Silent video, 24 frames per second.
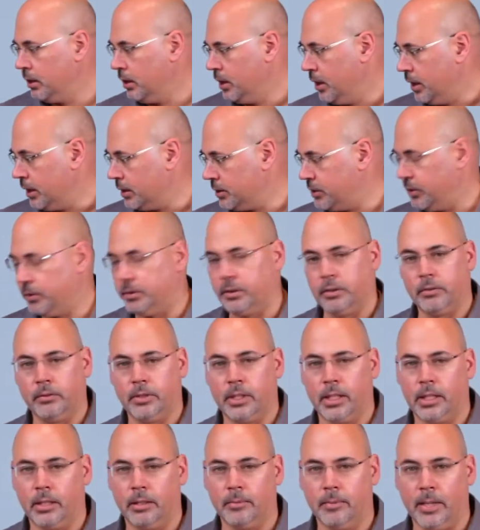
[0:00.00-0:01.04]
is you can
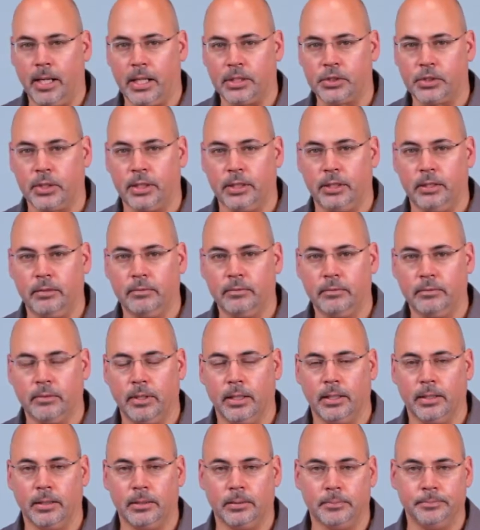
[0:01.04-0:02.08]
actually
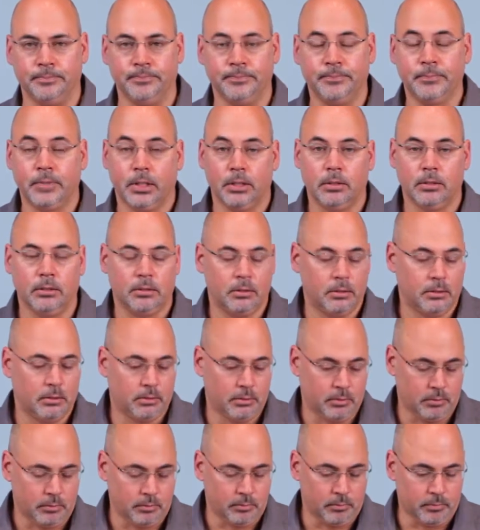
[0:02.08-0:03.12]

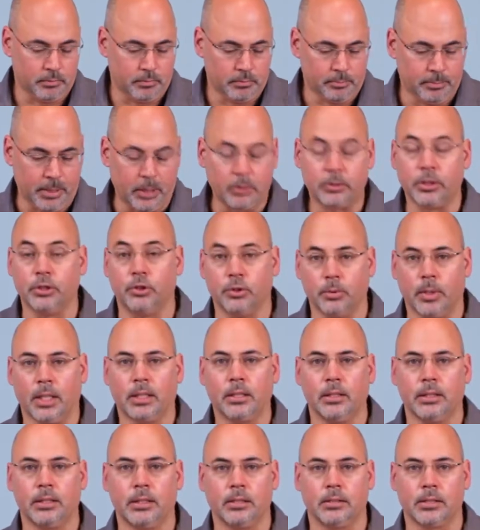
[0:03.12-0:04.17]
mount it
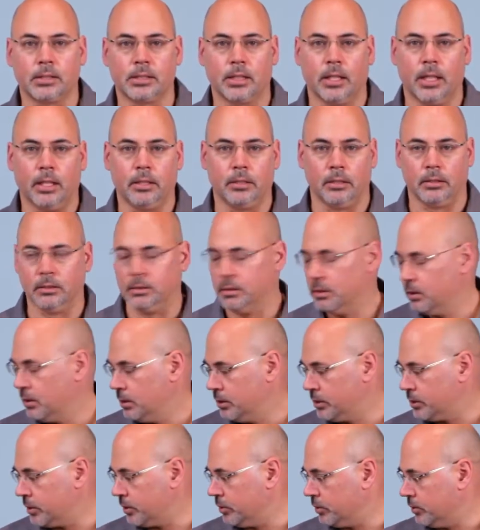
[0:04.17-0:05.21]
directly to the slider.
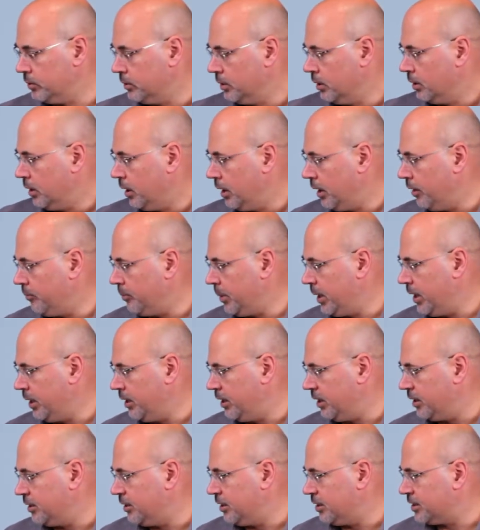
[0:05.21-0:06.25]
So I'll have my
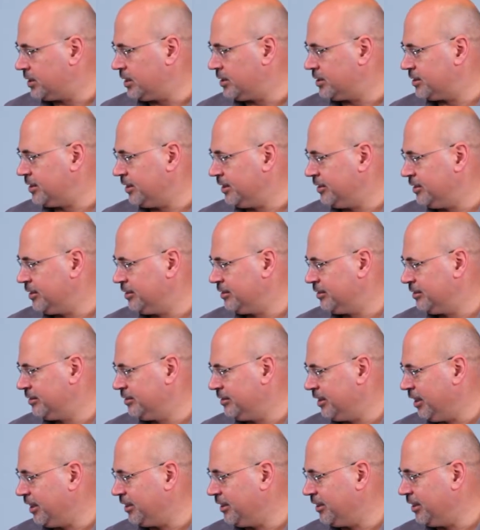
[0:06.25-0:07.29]
assistant,
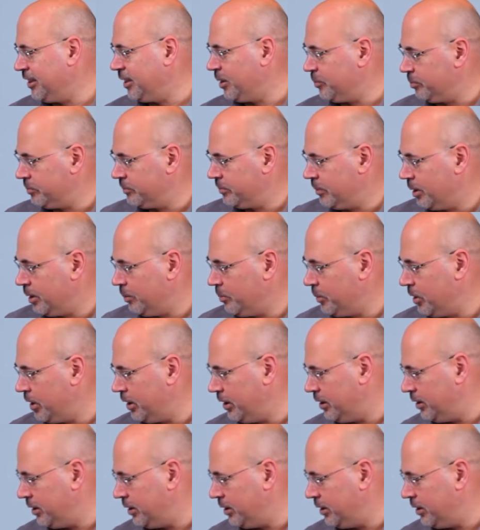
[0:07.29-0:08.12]
Annalena, come on in